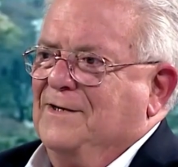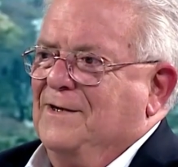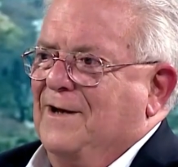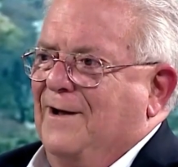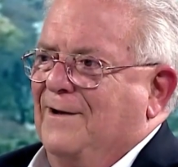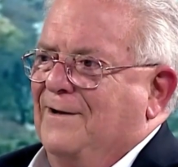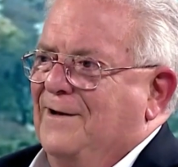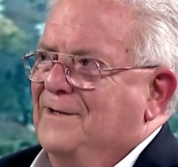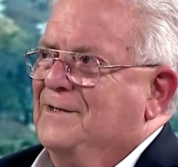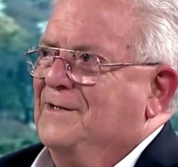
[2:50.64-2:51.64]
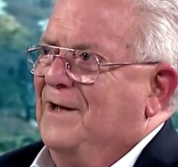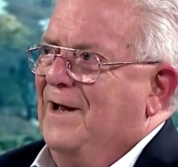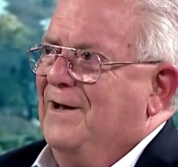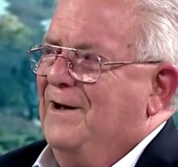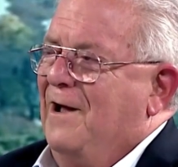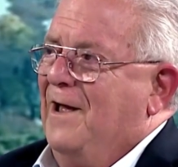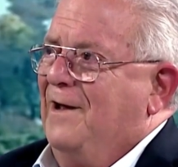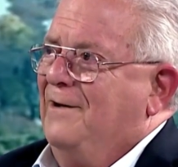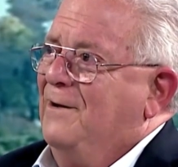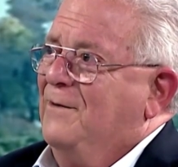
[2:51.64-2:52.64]
entitled to his
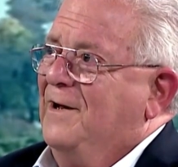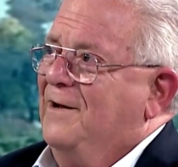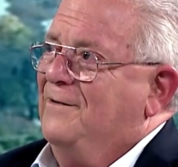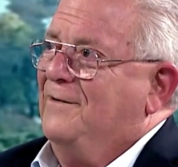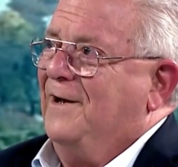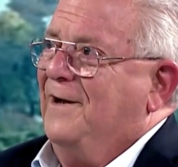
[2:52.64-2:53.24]
anonymity in old